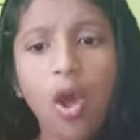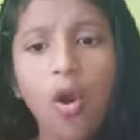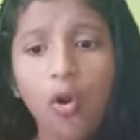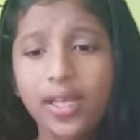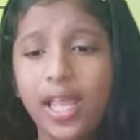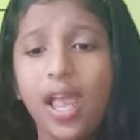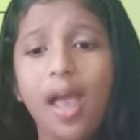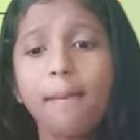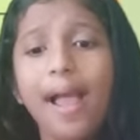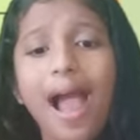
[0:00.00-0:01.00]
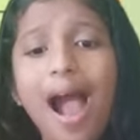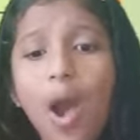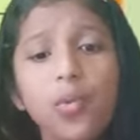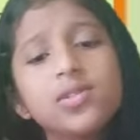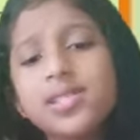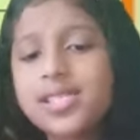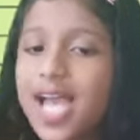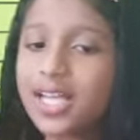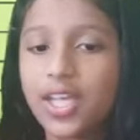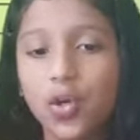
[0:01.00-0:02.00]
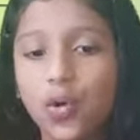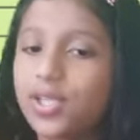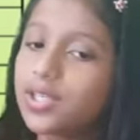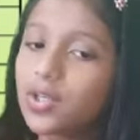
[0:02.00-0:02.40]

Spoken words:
Okay, but how? Sucking only.